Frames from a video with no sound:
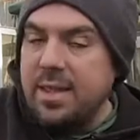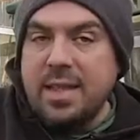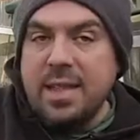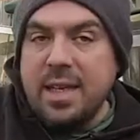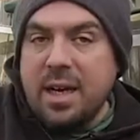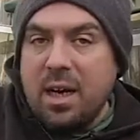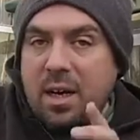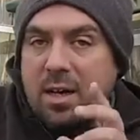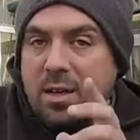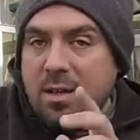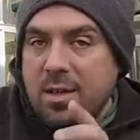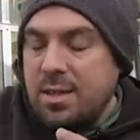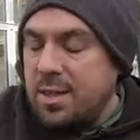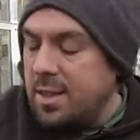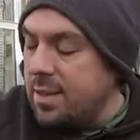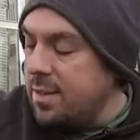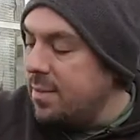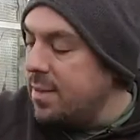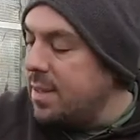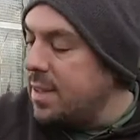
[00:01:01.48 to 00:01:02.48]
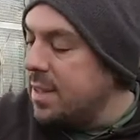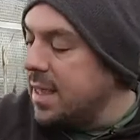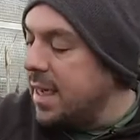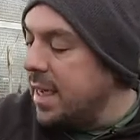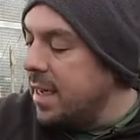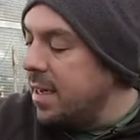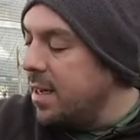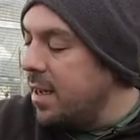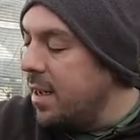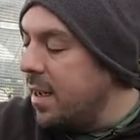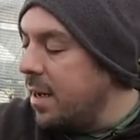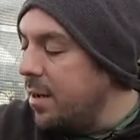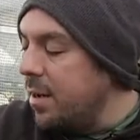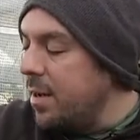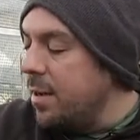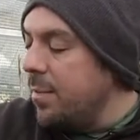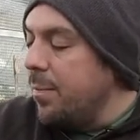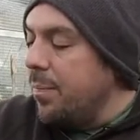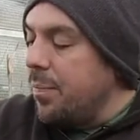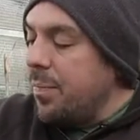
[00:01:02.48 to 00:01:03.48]
the hard skin,
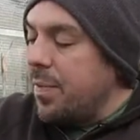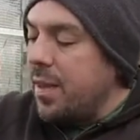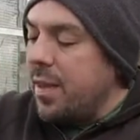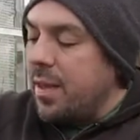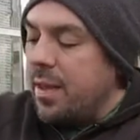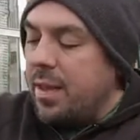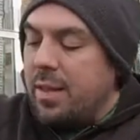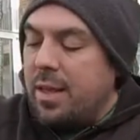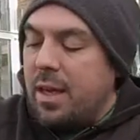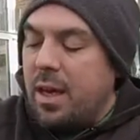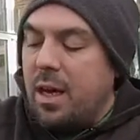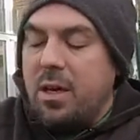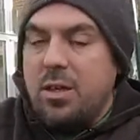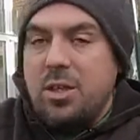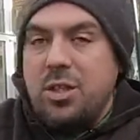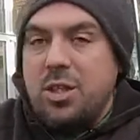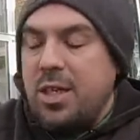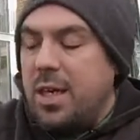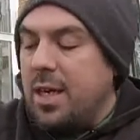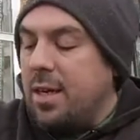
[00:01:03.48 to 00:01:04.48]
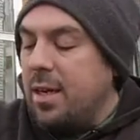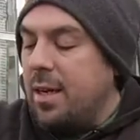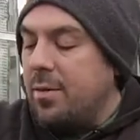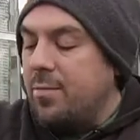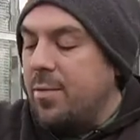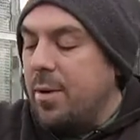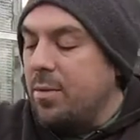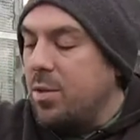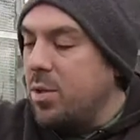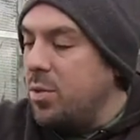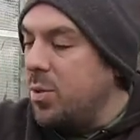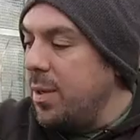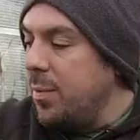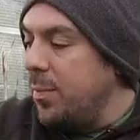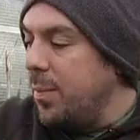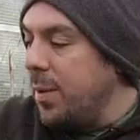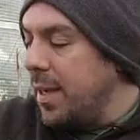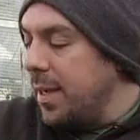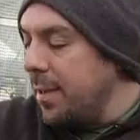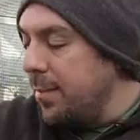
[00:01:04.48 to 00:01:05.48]
the hard shell around the
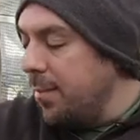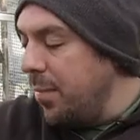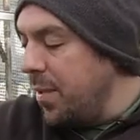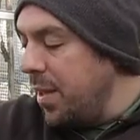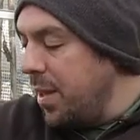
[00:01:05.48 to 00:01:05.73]
sweet pea.